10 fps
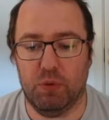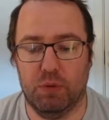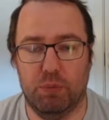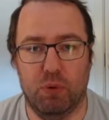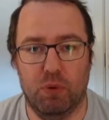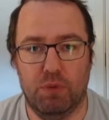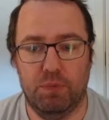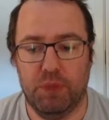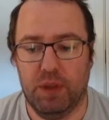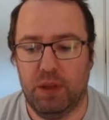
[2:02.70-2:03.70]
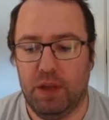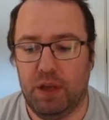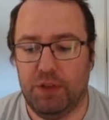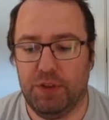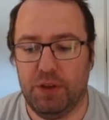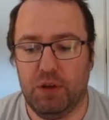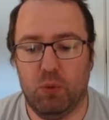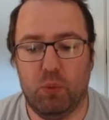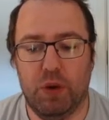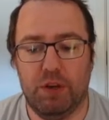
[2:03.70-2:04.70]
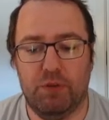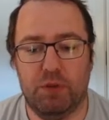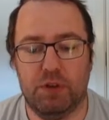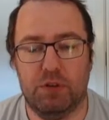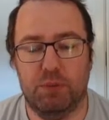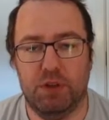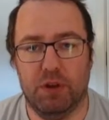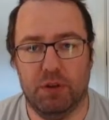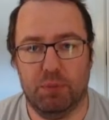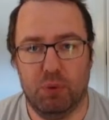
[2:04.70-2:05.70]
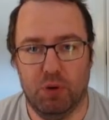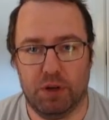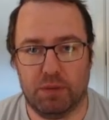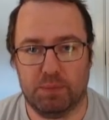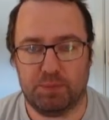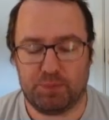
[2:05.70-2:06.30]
will pull, and then it'll wait for it to be done pulling.